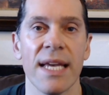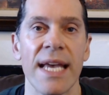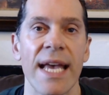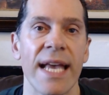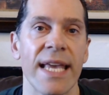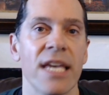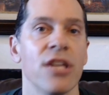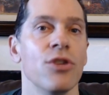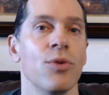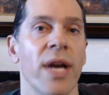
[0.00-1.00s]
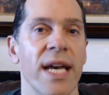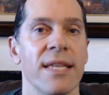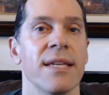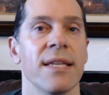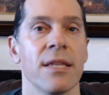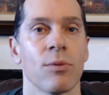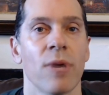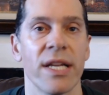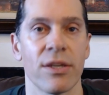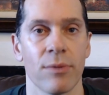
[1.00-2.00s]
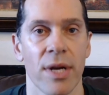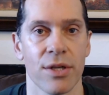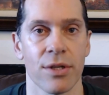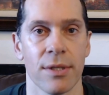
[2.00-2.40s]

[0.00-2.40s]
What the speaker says: and get you headed in the right direction.